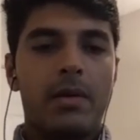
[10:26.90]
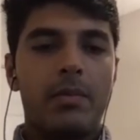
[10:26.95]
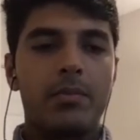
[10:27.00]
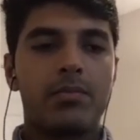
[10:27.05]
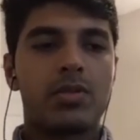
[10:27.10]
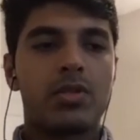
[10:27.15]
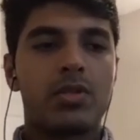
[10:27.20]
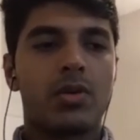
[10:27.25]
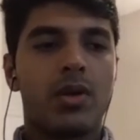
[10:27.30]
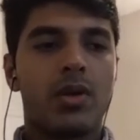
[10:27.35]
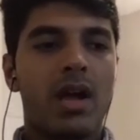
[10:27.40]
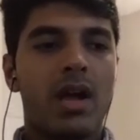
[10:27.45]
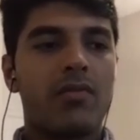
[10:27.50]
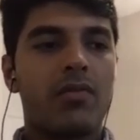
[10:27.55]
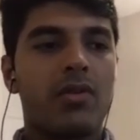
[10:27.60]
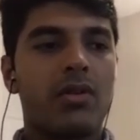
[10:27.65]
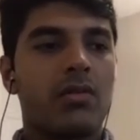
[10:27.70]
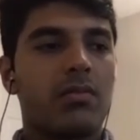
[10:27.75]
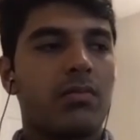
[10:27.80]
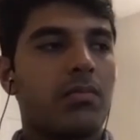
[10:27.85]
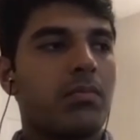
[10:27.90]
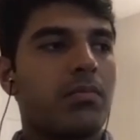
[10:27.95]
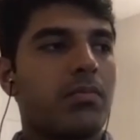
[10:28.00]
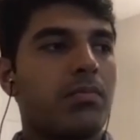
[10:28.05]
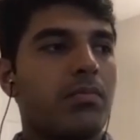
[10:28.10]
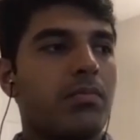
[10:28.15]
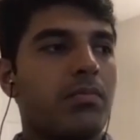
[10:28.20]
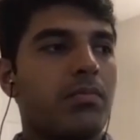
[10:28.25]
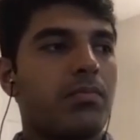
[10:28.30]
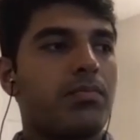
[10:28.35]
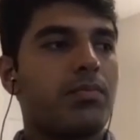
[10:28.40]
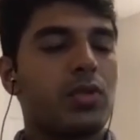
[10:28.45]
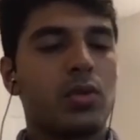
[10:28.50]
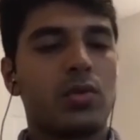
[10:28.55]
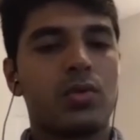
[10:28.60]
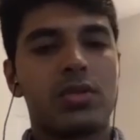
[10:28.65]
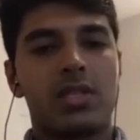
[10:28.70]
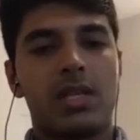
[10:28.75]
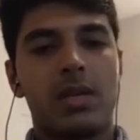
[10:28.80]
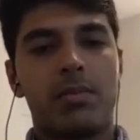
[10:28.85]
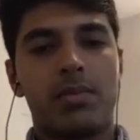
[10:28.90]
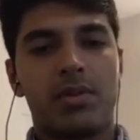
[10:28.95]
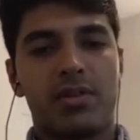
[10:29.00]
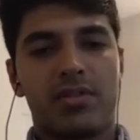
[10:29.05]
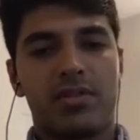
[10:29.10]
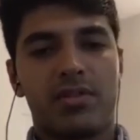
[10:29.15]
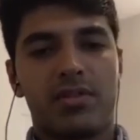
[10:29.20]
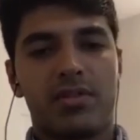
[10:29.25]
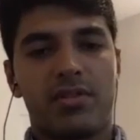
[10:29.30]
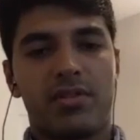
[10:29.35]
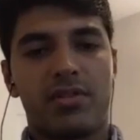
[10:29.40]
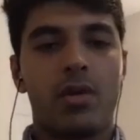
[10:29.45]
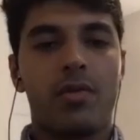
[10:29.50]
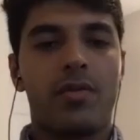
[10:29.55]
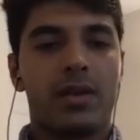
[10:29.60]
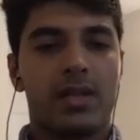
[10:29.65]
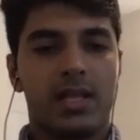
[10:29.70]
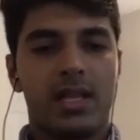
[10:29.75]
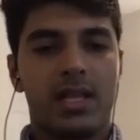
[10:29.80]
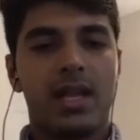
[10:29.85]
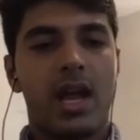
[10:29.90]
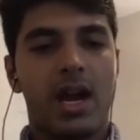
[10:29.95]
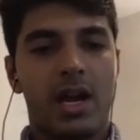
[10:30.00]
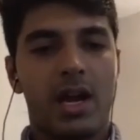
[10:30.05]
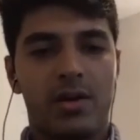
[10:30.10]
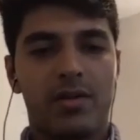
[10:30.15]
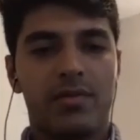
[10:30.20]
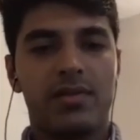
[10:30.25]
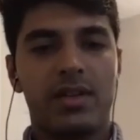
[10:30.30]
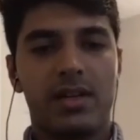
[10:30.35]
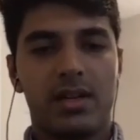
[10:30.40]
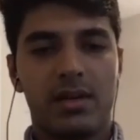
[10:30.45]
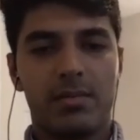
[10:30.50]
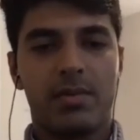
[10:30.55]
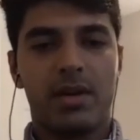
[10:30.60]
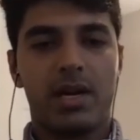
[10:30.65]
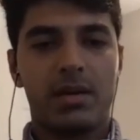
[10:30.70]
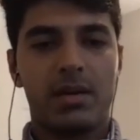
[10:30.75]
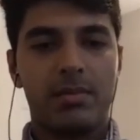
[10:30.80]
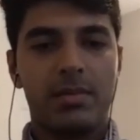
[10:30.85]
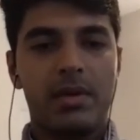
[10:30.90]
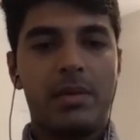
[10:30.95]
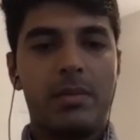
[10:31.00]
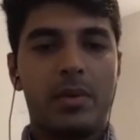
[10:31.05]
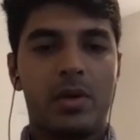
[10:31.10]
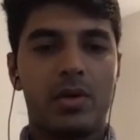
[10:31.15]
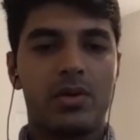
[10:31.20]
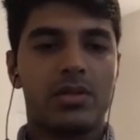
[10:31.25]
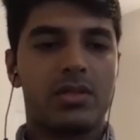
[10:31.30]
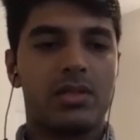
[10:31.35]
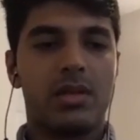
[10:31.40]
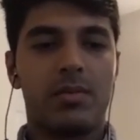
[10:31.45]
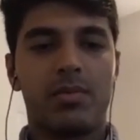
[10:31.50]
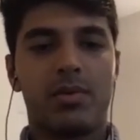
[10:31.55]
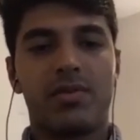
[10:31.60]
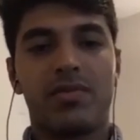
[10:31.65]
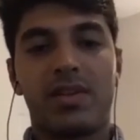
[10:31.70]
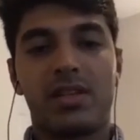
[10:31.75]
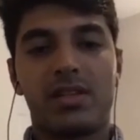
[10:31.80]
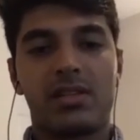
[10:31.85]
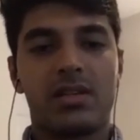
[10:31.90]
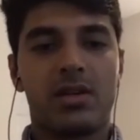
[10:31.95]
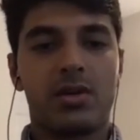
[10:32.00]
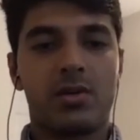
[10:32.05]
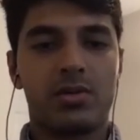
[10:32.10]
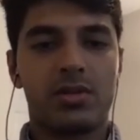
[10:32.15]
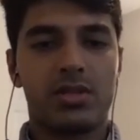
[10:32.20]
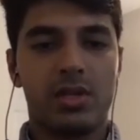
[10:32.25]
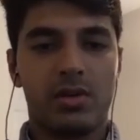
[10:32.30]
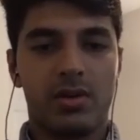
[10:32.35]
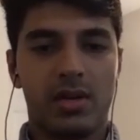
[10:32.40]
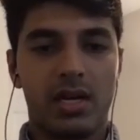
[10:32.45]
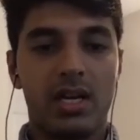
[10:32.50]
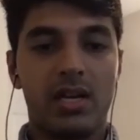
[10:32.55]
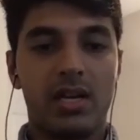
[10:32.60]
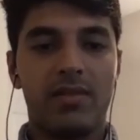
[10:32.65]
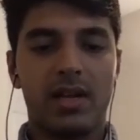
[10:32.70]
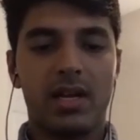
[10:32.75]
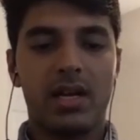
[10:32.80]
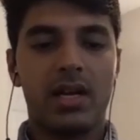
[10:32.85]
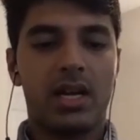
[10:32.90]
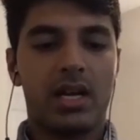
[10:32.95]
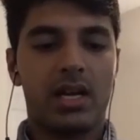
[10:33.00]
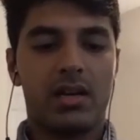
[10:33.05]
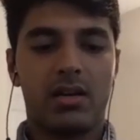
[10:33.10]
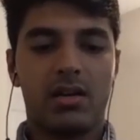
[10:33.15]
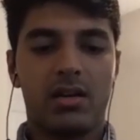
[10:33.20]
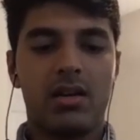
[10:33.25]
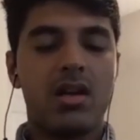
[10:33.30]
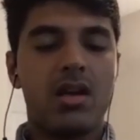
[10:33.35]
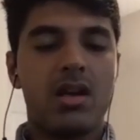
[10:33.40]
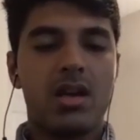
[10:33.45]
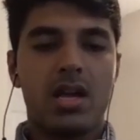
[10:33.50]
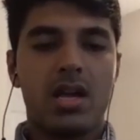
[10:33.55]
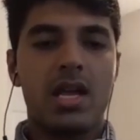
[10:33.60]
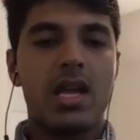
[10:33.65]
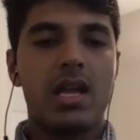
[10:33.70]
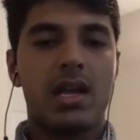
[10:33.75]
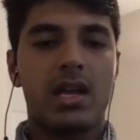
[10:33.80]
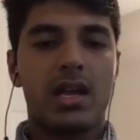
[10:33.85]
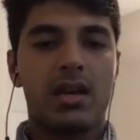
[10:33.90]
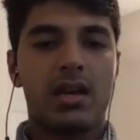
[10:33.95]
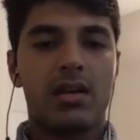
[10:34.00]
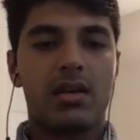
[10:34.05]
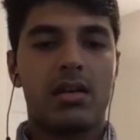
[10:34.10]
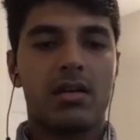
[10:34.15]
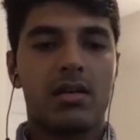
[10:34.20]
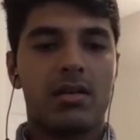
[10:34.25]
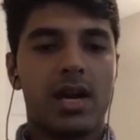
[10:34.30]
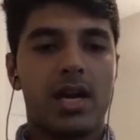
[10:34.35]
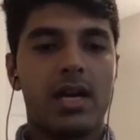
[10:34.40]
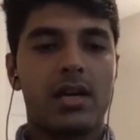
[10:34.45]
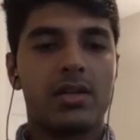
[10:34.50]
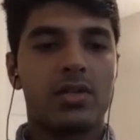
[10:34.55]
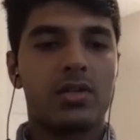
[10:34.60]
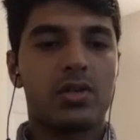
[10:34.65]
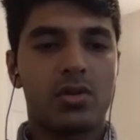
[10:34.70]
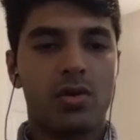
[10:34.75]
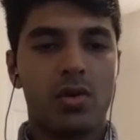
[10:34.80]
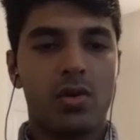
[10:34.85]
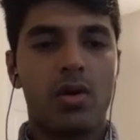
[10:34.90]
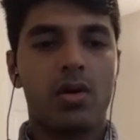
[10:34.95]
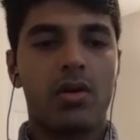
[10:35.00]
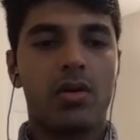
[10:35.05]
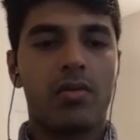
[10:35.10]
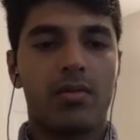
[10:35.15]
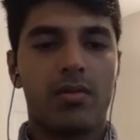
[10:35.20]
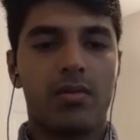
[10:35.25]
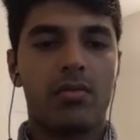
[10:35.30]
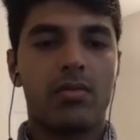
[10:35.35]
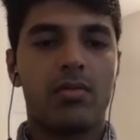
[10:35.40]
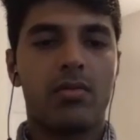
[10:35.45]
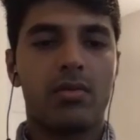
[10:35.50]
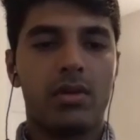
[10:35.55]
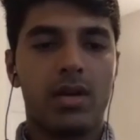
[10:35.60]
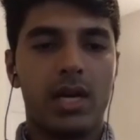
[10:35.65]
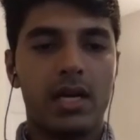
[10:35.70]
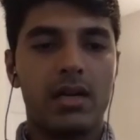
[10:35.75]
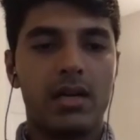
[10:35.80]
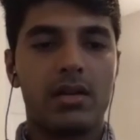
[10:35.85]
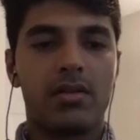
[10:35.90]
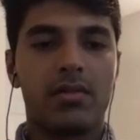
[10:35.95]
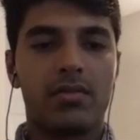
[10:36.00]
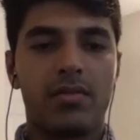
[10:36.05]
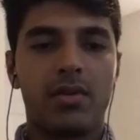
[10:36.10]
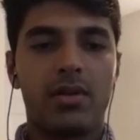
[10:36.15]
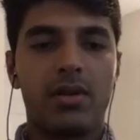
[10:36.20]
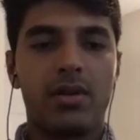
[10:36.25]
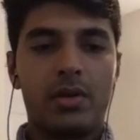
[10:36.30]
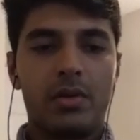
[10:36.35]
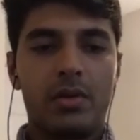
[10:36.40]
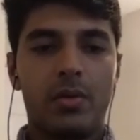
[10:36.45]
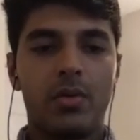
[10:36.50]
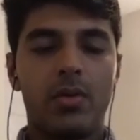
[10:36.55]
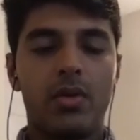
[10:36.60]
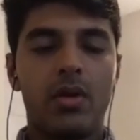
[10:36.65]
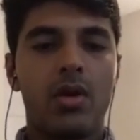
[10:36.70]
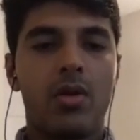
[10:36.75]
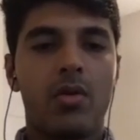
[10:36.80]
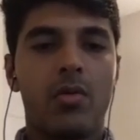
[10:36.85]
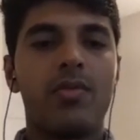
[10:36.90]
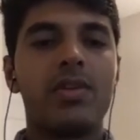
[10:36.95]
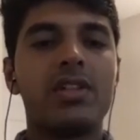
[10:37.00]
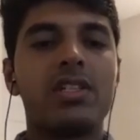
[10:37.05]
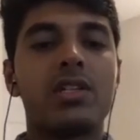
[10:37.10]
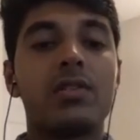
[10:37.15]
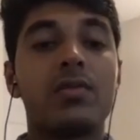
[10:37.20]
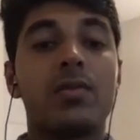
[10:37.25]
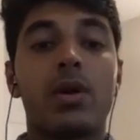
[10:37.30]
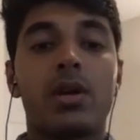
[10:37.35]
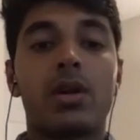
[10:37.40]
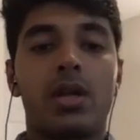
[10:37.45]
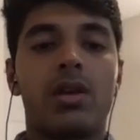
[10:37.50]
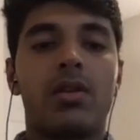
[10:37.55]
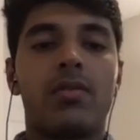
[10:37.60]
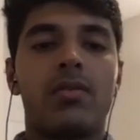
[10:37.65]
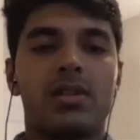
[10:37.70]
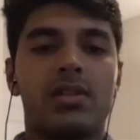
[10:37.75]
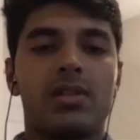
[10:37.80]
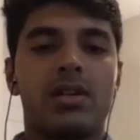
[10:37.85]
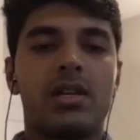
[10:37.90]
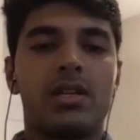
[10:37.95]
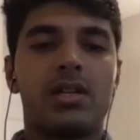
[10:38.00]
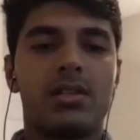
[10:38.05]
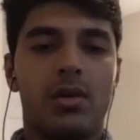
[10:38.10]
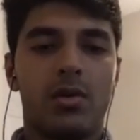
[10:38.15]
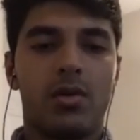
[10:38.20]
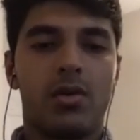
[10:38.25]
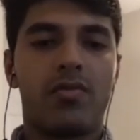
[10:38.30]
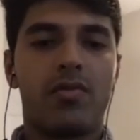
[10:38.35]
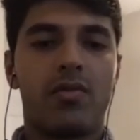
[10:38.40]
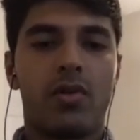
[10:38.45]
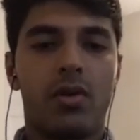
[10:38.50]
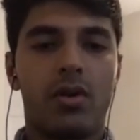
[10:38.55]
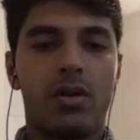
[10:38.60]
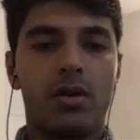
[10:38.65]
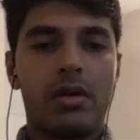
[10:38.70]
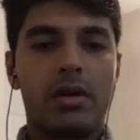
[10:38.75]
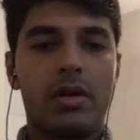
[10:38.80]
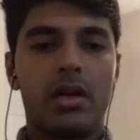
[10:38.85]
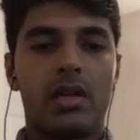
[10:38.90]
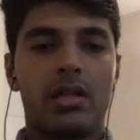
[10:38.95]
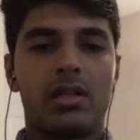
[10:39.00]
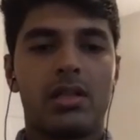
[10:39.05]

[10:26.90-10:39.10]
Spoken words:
So I would choose the professor over the head of the department because the professor knows you really well and he can write a strong letter for you, which is what universities look for.